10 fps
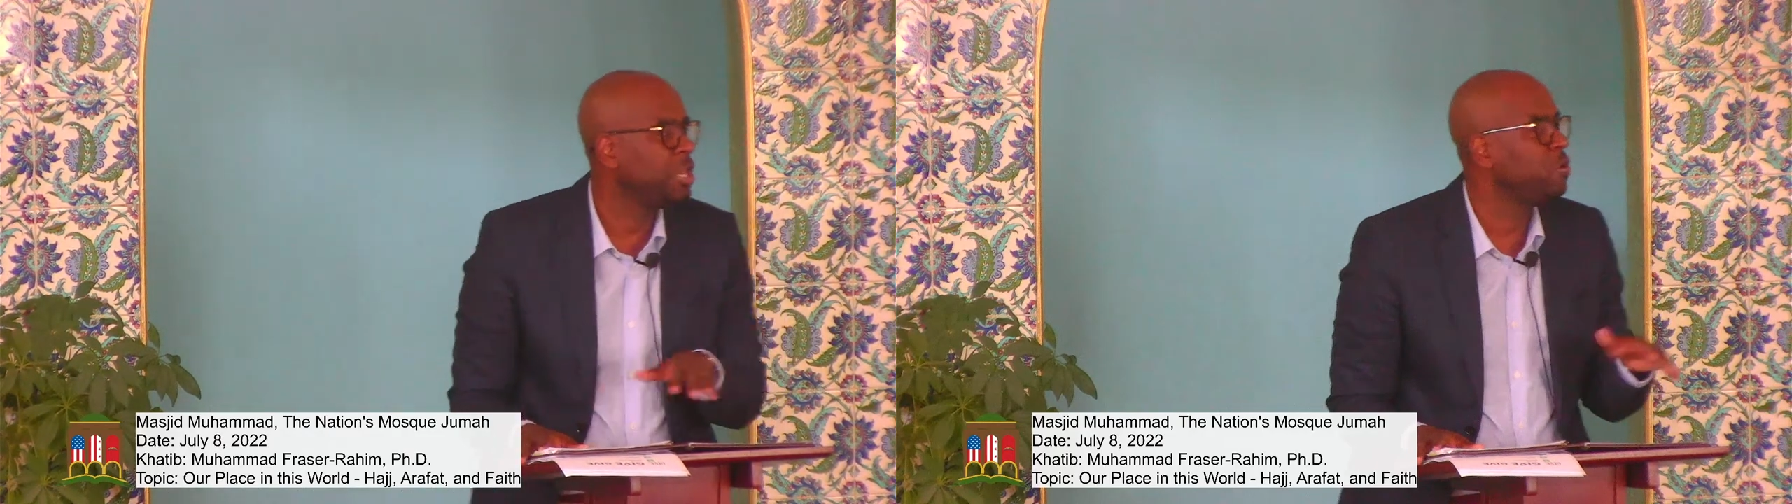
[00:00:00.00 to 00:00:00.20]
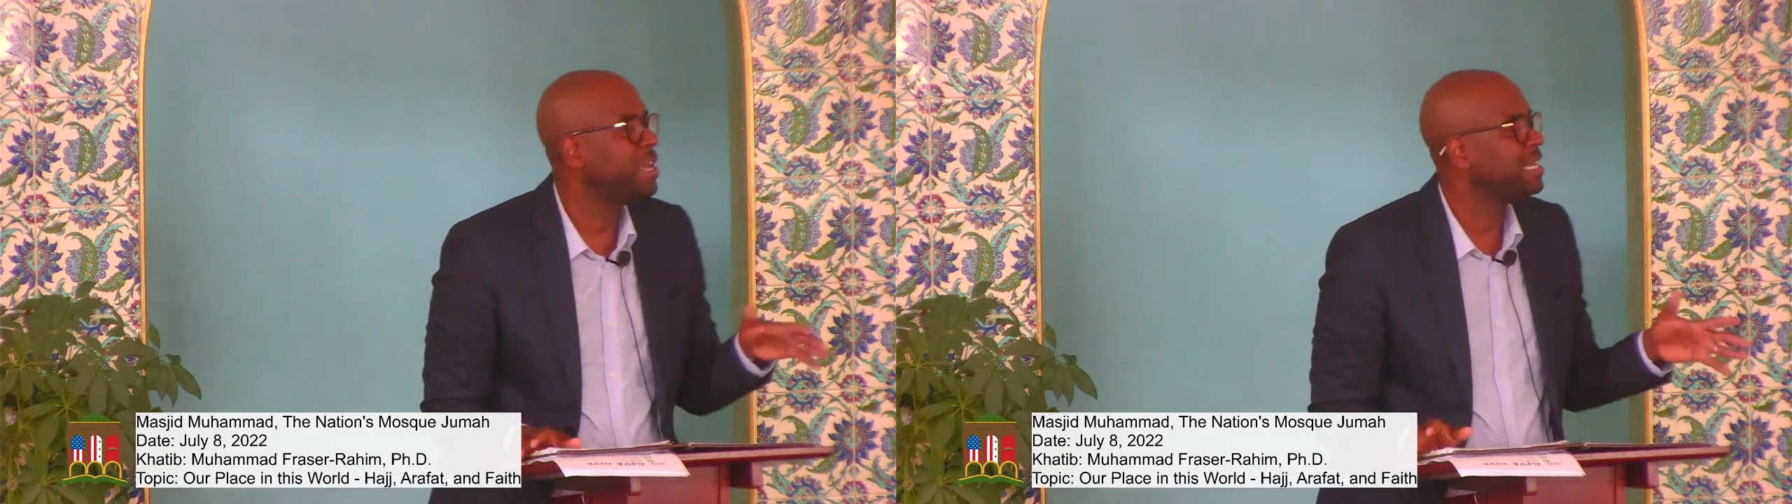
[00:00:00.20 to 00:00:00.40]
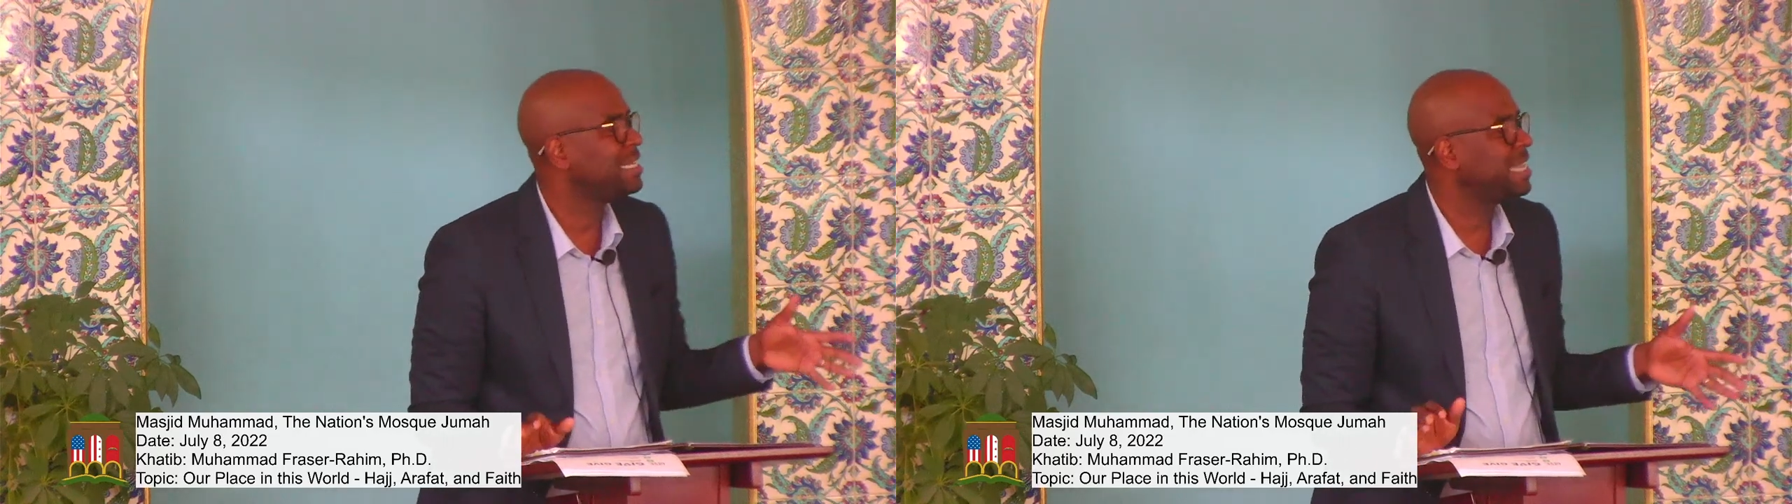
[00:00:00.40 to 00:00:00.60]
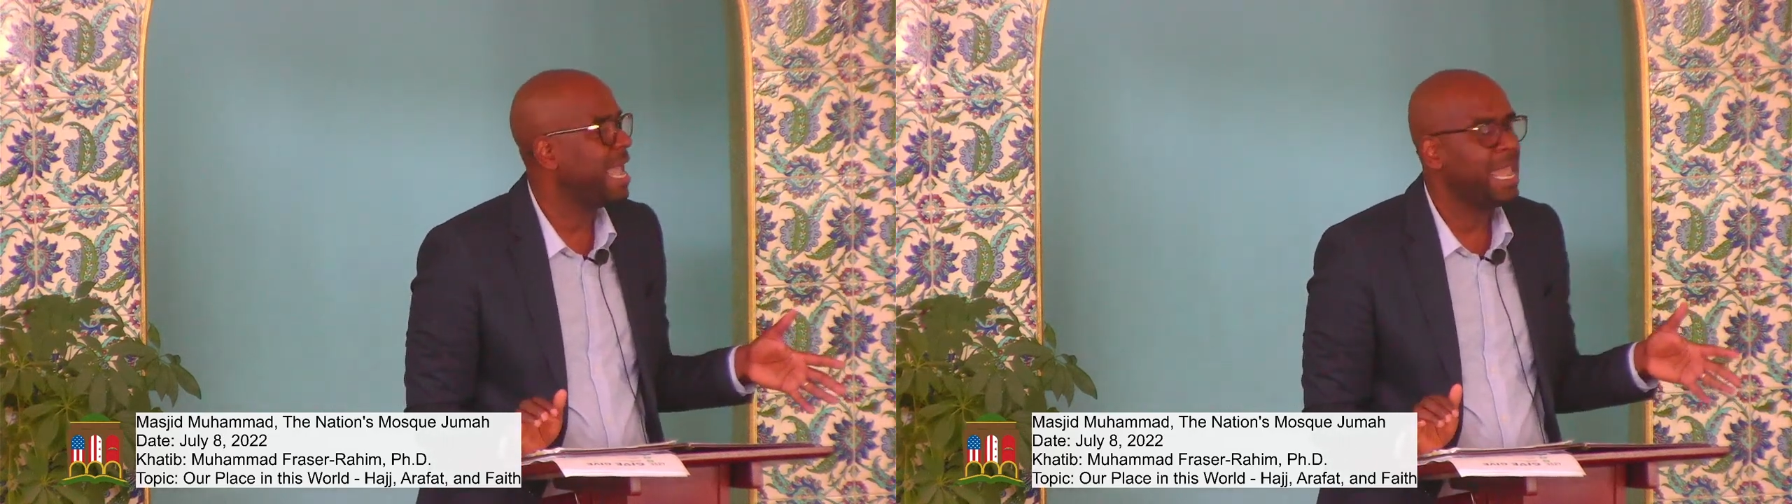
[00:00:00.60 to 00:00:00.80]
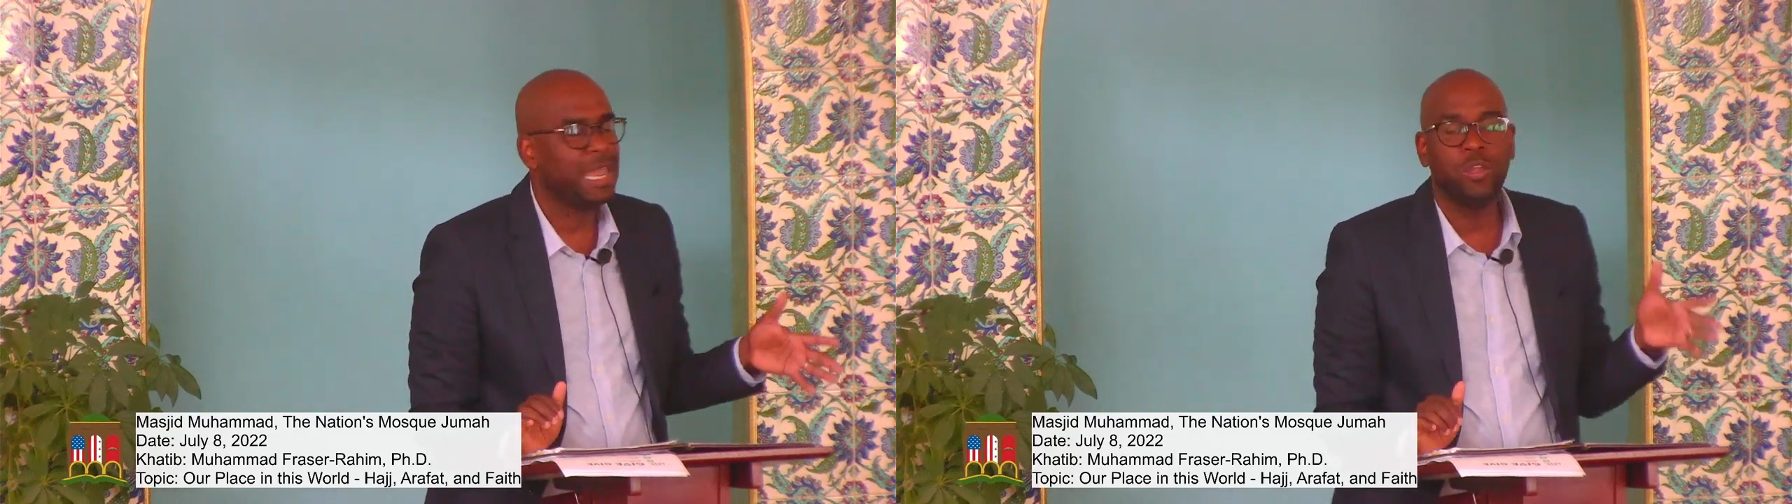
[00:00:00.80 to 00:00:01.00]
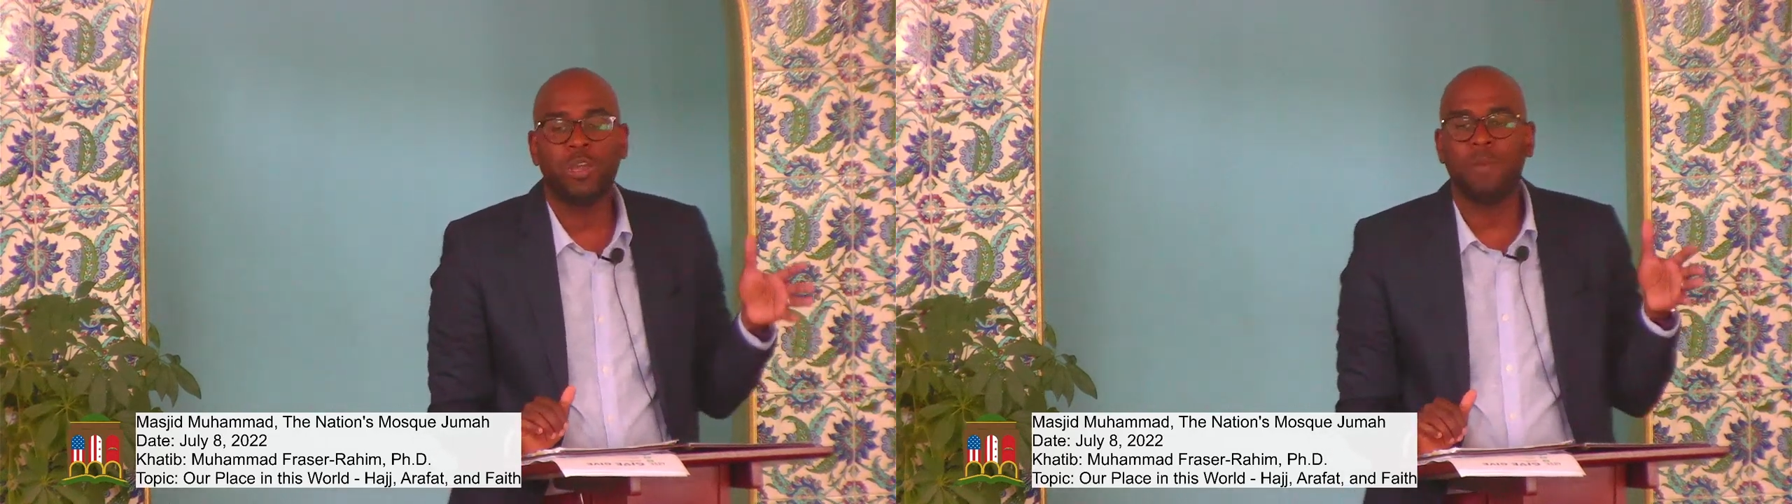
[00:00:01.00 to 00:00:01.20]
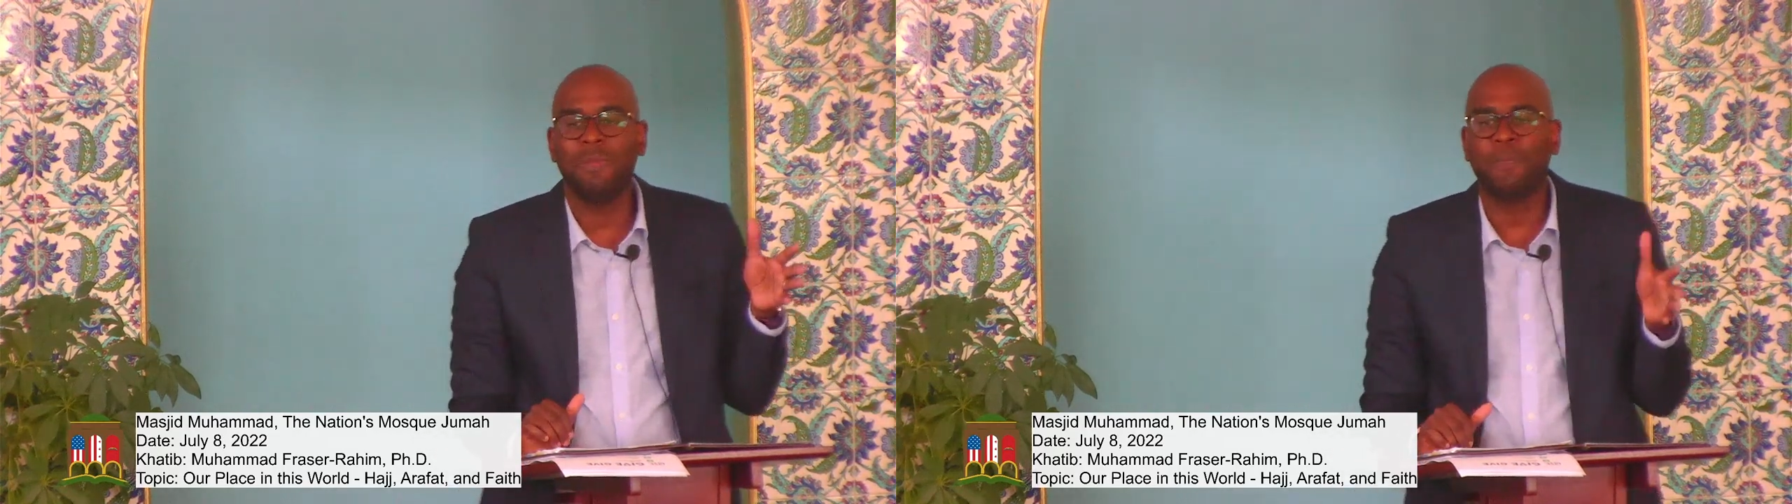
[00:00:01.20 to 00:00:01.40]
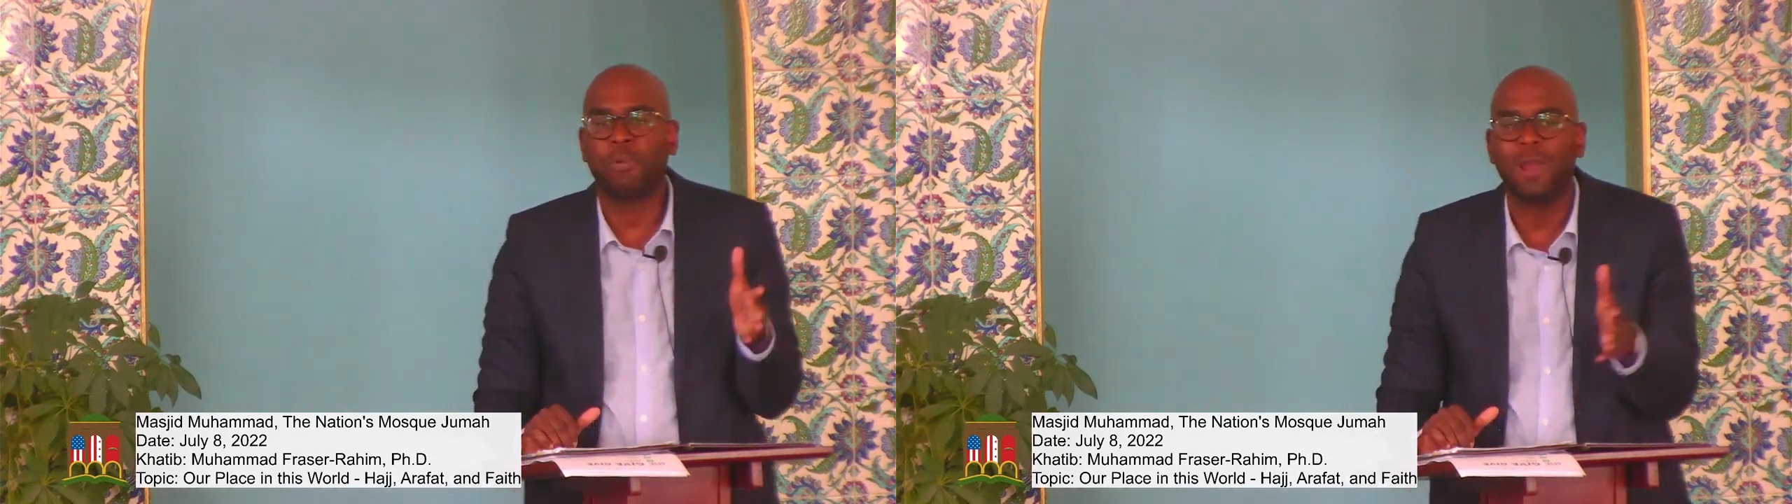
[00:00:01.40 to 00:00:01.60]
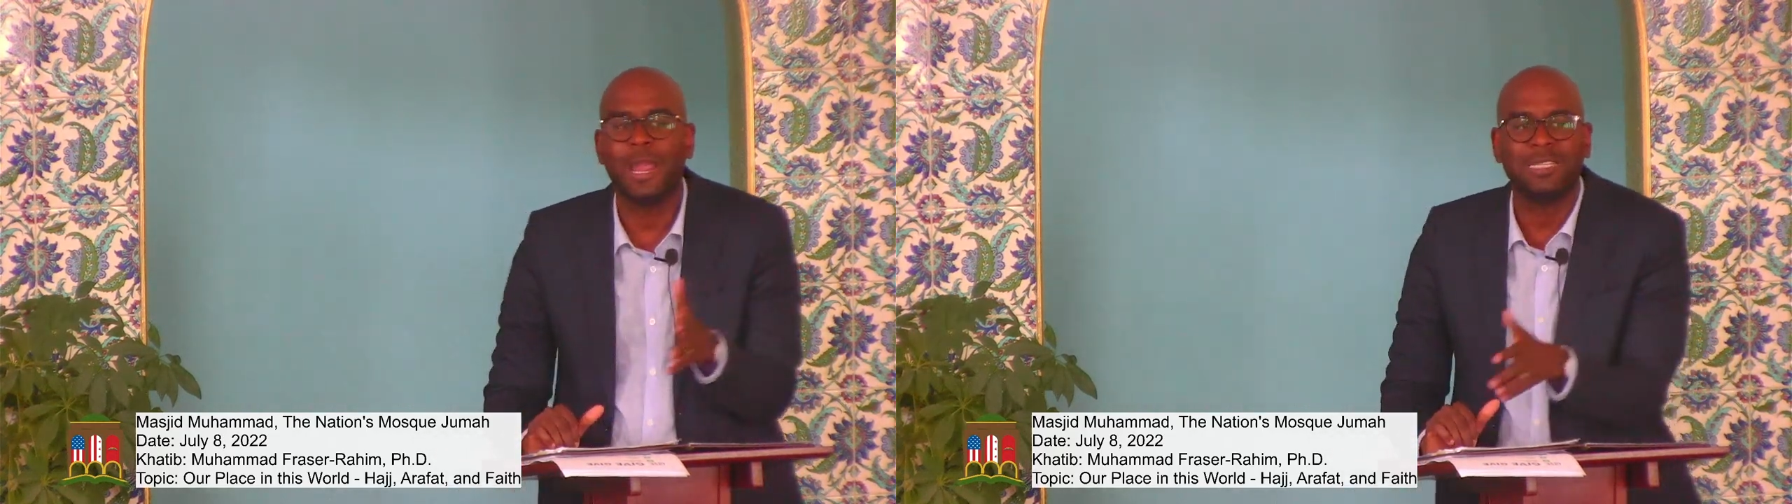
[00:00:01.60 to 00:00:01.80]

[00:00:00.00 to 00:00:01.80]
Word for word: you can stay and you can make prayer